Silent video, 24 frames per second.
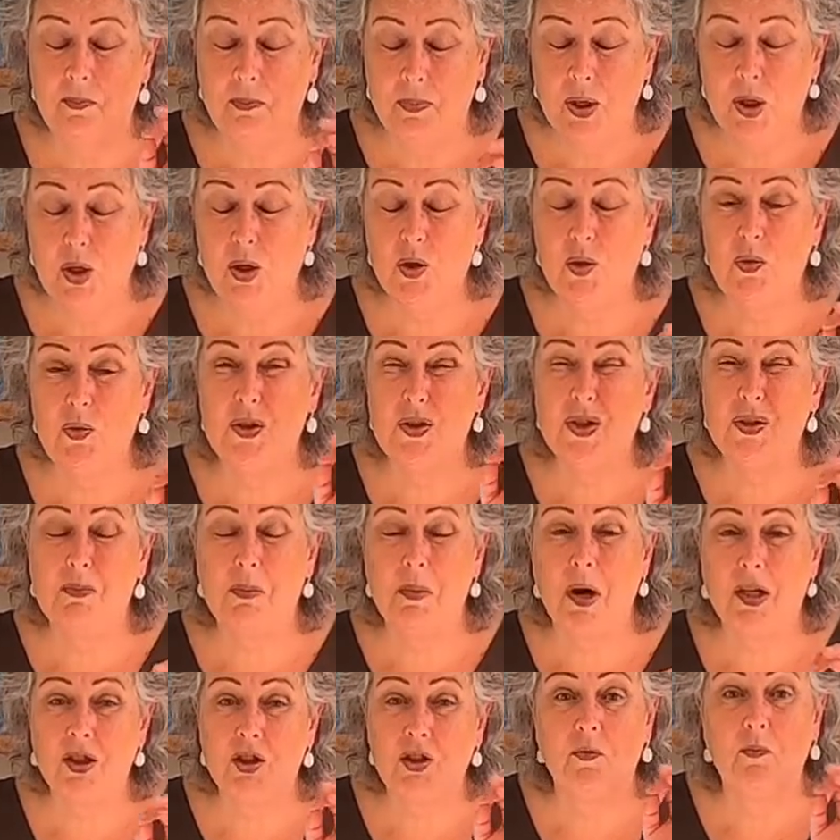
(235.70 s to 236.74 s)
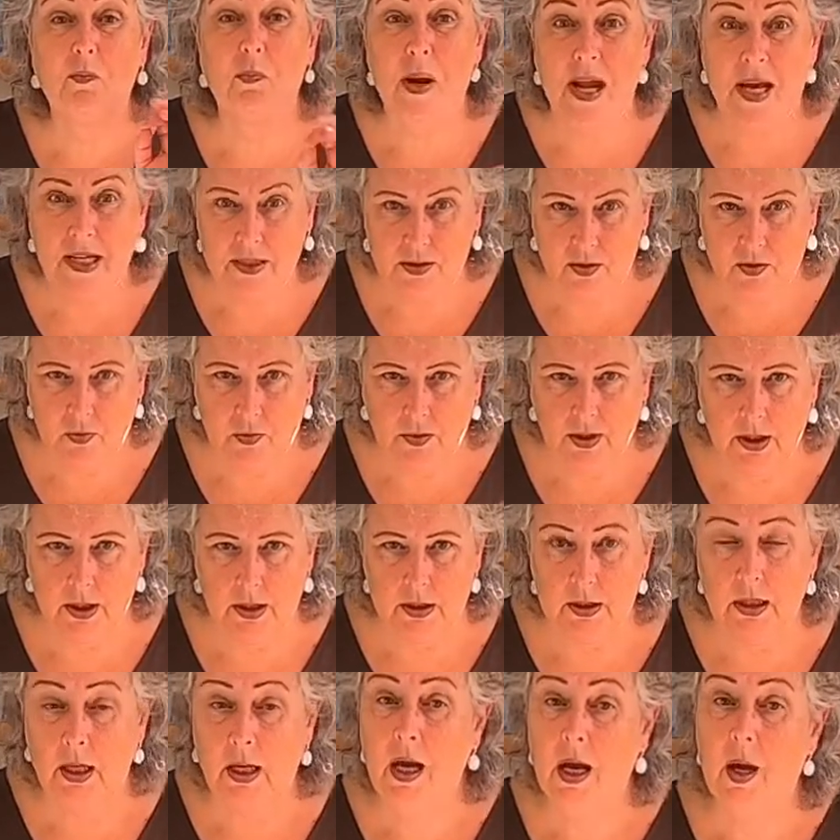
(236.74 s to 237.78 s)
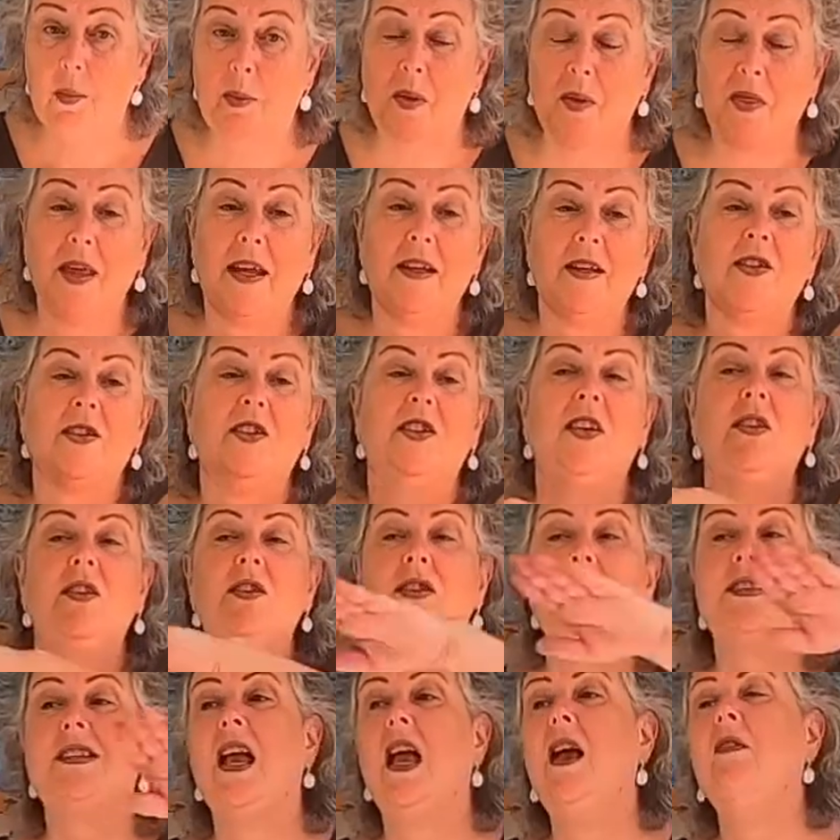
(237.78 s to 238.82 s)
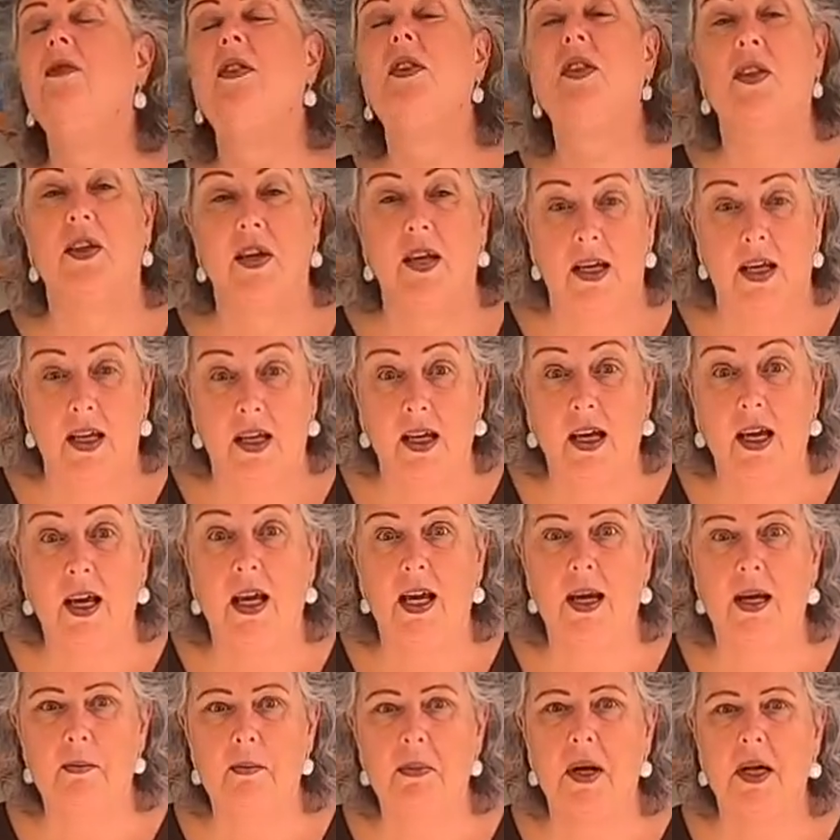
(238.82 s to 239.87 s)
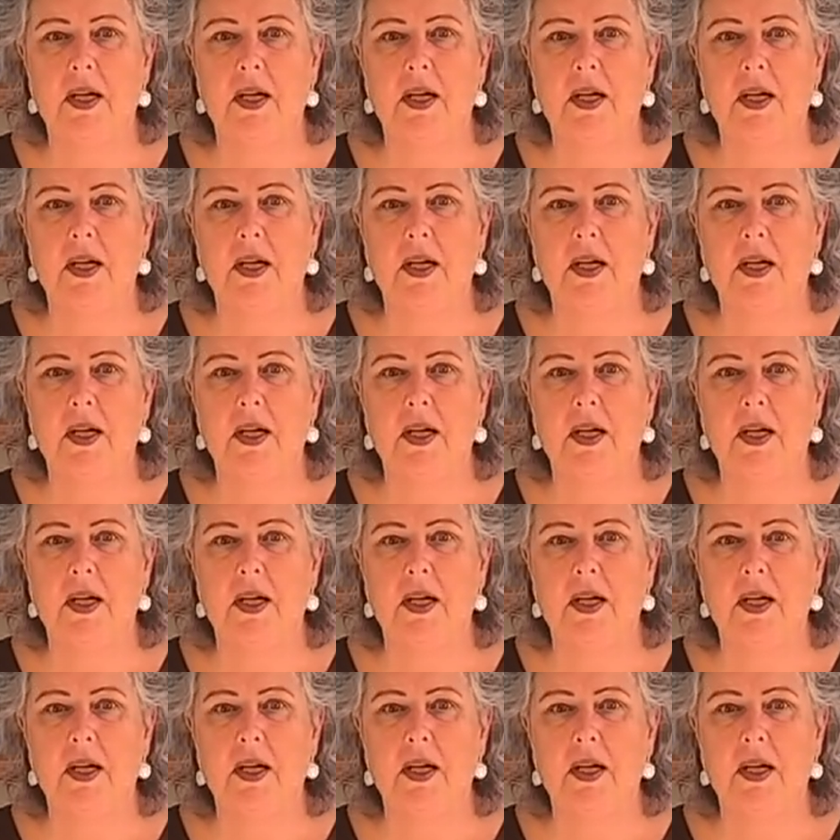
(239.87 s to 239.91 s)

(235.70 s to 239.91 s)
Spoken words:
blue smudge of paint on it, but then so does everything in